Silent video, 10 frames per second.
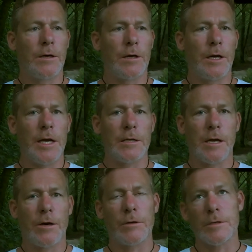I had to
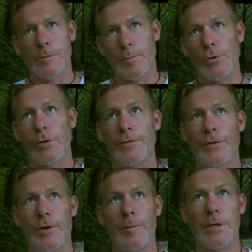go on a smaller
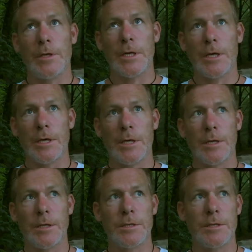foamy, like
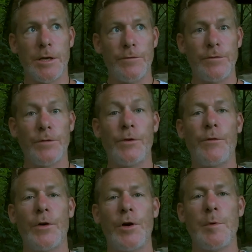a 7-foot
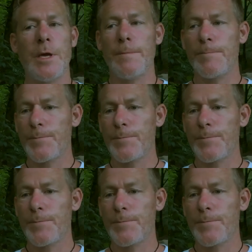foamy